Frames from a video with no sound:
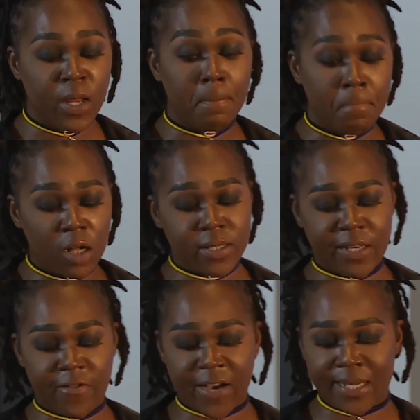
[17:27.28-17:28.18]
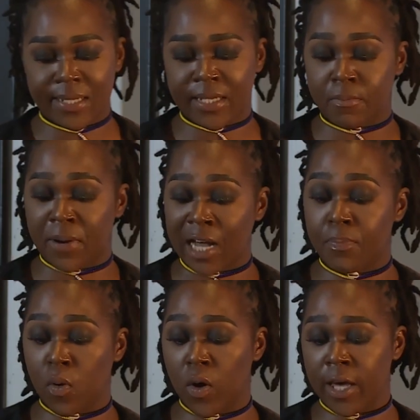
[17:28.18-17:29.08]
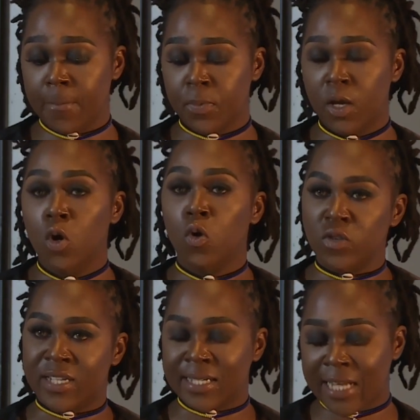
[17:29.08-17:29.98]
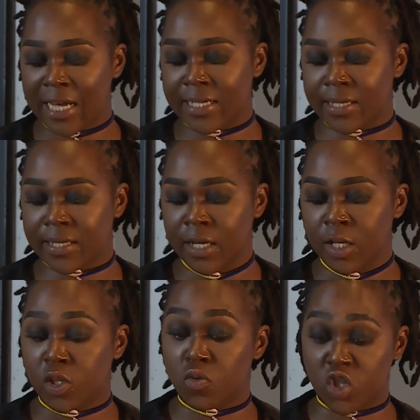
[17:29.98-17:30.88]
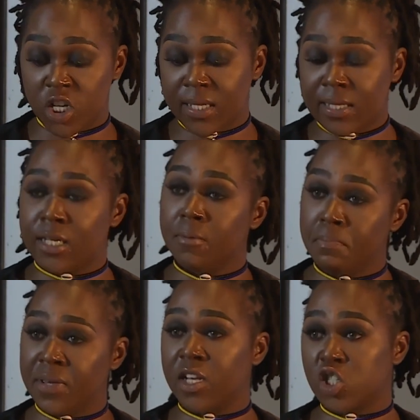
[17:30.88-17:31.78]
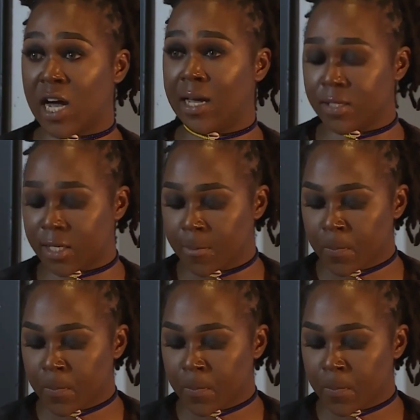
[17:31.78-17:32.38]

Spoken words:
multifaceted black boy who decided to just be a child.